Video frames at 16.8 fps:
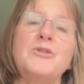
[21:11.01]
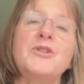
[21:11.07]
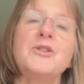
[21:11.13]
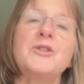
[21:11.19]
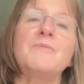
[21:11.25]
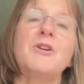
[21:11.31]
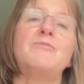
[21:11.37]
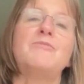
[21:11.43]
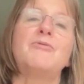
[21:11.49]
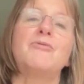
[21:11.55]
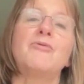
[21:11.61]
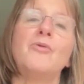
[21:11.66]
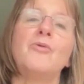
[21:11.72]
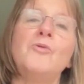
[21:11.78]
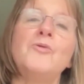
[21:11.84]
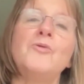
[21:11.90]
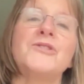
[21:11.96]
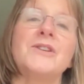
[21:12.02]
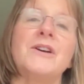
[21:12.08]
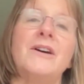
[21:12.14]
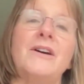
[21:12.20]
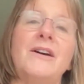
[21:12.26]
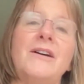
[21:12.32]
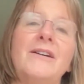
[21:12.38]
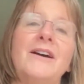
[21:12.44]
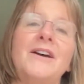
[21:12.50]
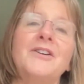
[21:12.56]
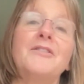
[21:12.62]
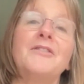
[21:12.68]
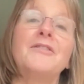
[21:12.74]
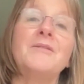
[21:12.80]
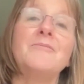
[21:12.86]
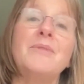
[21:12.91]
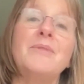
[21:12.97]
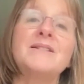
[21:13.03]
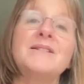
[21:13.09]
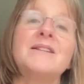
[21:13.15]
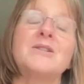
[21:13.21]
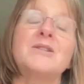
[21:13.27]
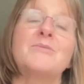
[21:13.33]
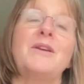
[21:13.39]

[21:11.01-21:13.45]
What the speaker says: much broader, and I think business